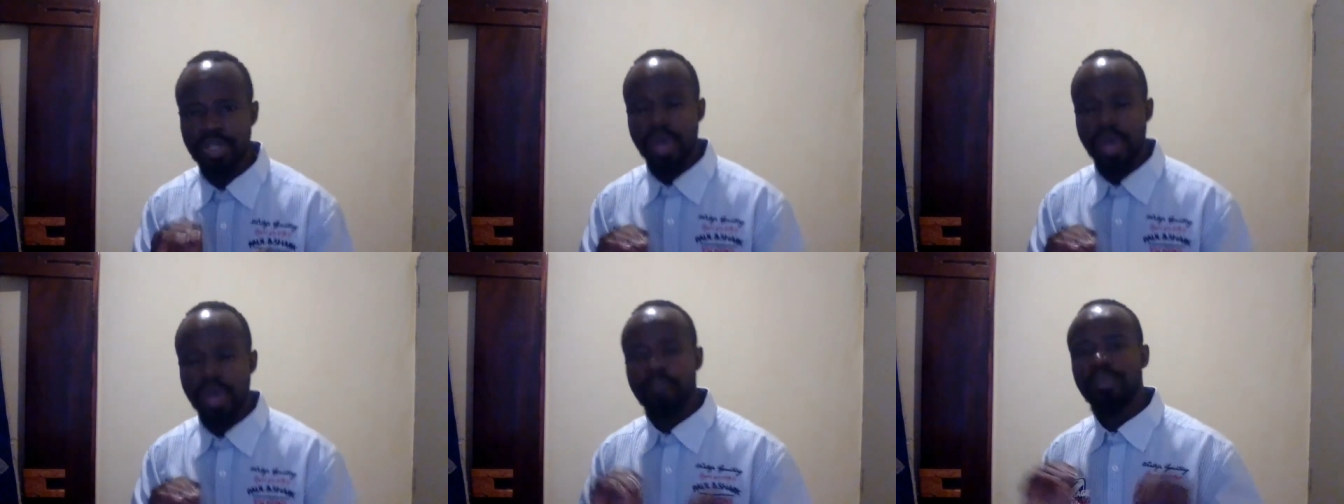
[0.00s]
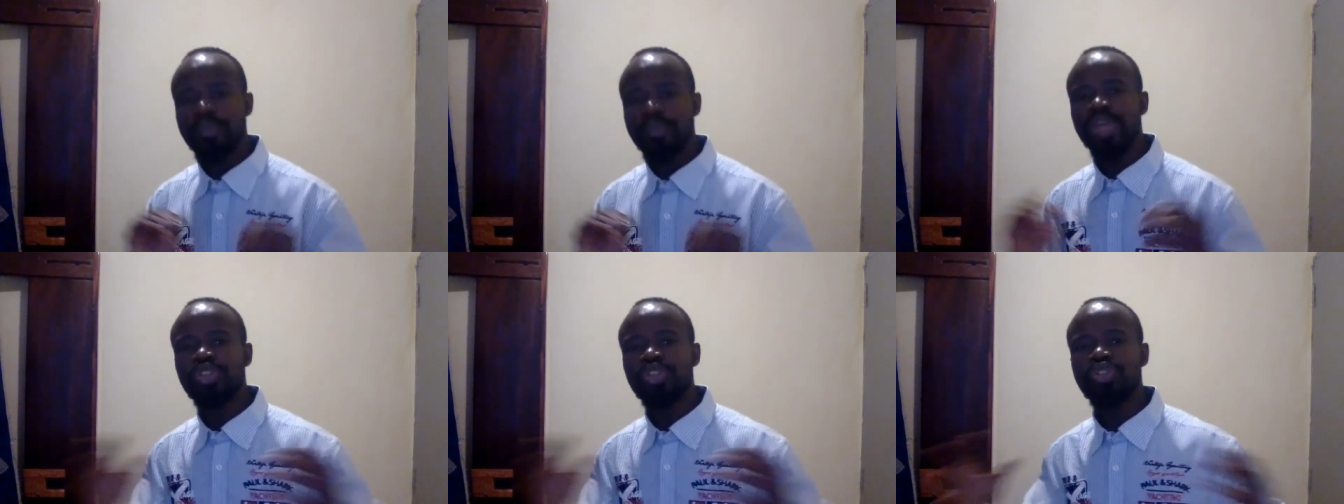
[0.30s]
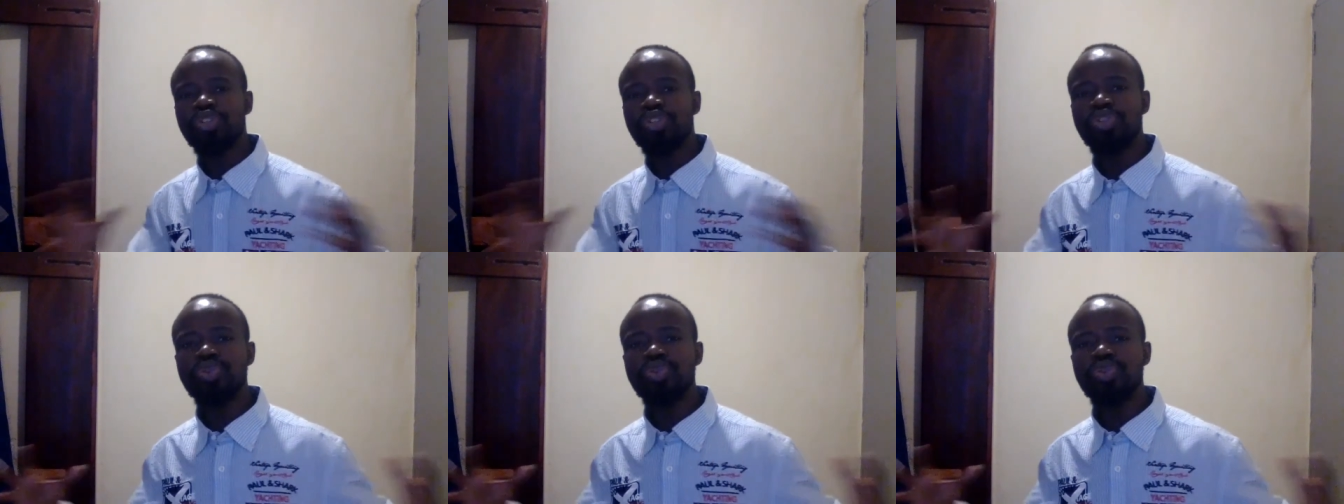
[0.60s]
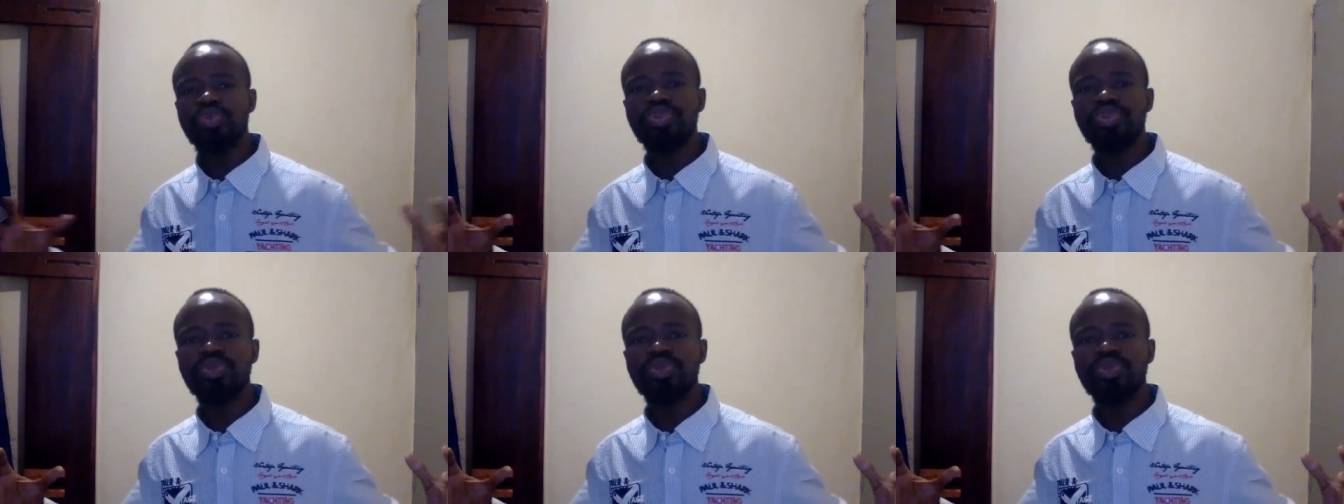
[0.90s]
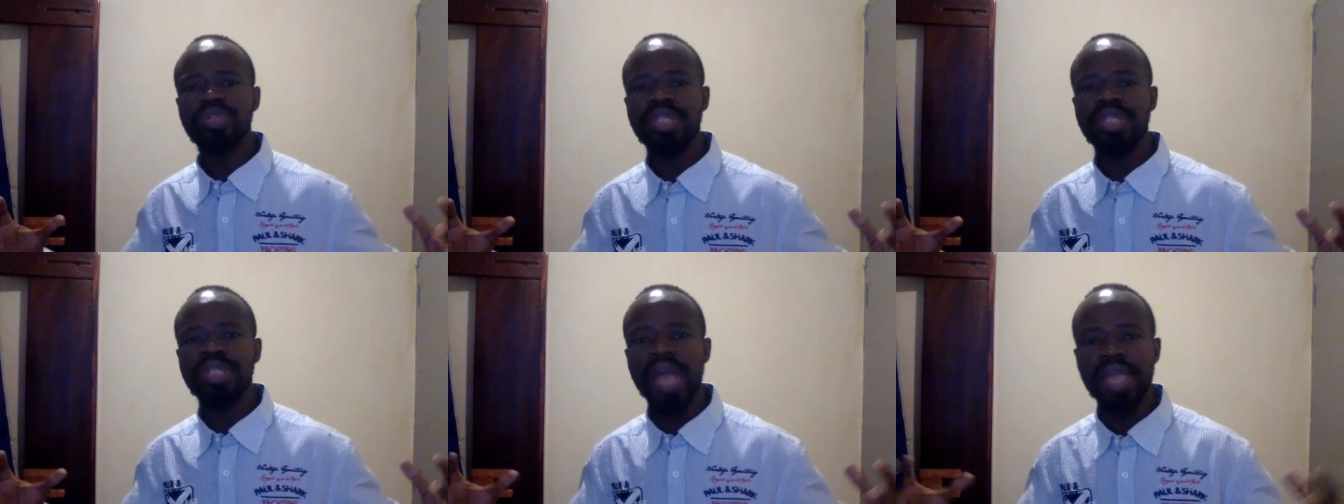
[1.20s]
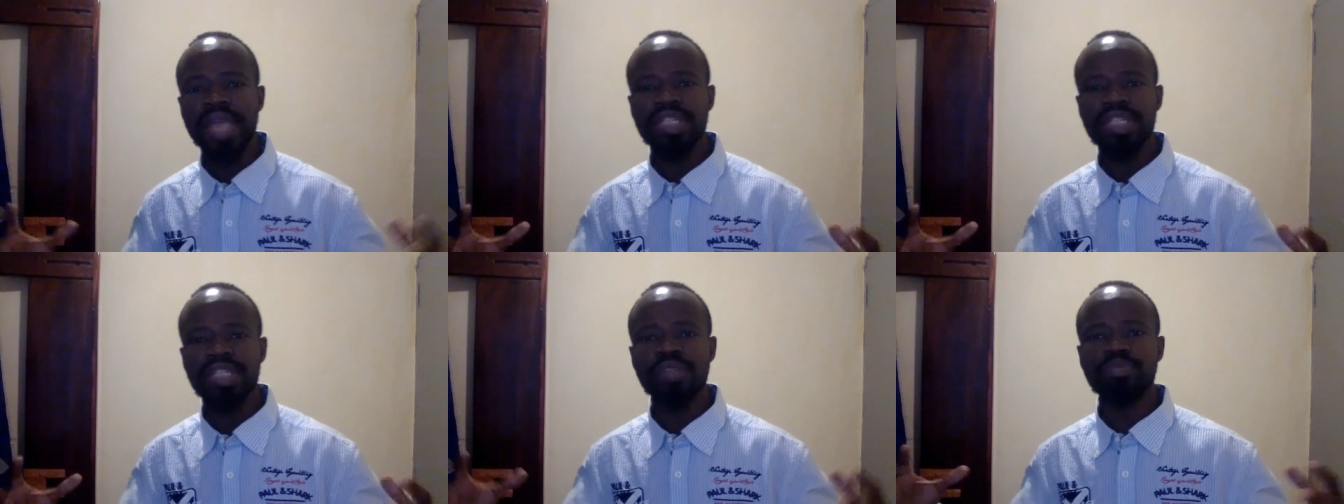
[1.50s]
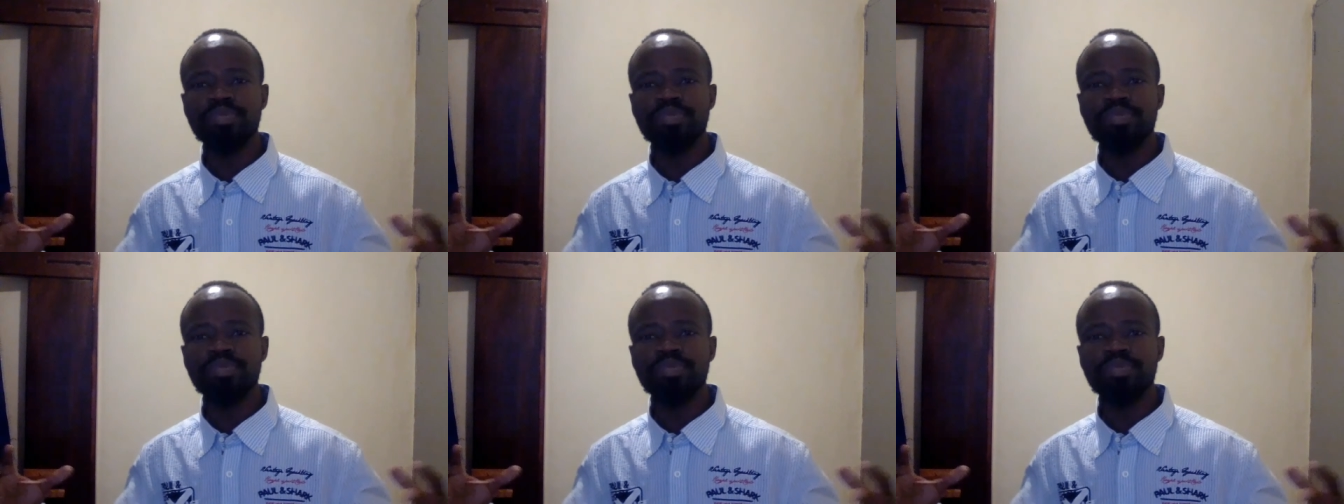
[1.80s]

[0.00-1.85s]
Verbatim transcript: May you unite and